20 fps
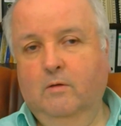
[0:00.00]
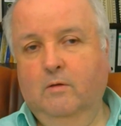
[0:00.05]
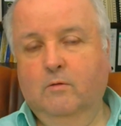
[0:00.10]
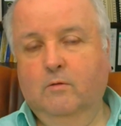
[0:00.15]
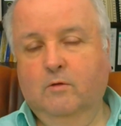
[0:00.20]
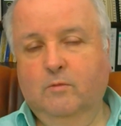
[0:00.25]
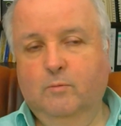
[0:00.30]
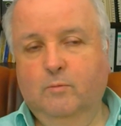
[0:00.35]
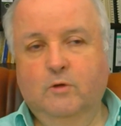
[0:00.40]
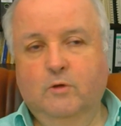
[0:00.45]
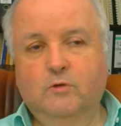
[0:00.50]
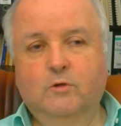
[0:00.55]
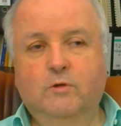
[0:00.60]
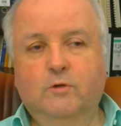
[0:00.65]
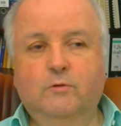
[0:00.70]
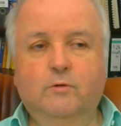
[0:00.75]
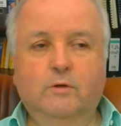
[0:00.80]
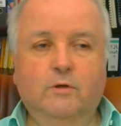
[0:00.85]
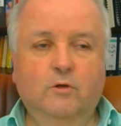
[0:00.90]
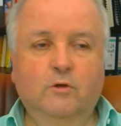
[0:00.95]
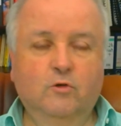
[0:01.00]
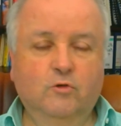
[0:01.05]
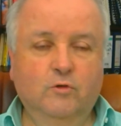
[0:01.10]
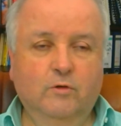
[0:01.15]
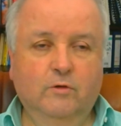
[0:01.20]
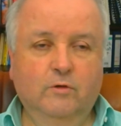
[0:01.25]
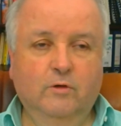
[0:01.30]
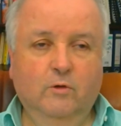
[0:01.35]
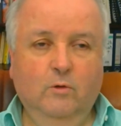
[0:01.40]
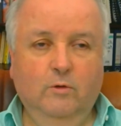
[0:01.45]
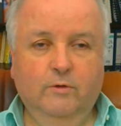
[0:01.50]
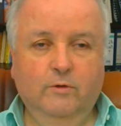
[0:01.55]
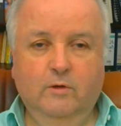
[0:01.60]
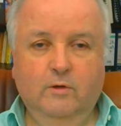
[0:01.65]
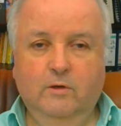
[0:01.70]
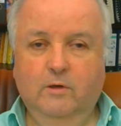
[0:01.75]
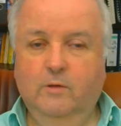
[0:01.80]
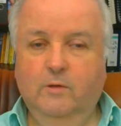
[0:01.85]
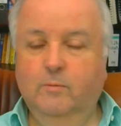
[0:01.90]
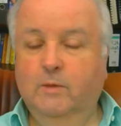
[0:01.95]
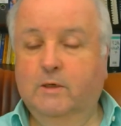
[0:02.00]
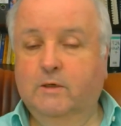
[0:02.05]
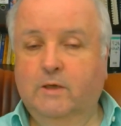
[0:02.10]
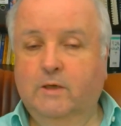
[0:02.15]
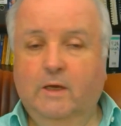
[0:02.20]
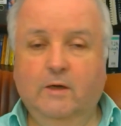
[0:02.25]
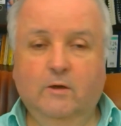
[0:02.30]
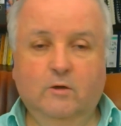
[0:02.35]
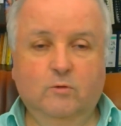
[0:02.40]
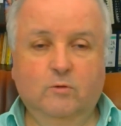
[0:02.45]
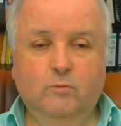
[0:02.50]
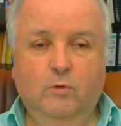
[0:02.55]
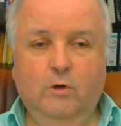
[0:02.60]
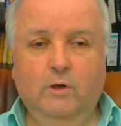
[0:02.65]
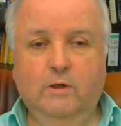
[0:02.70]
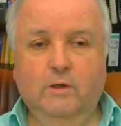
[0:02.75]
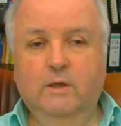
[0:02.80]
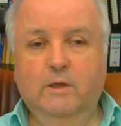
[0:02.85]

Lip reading: spiritual traditions, and also Lynn McTaggart's work,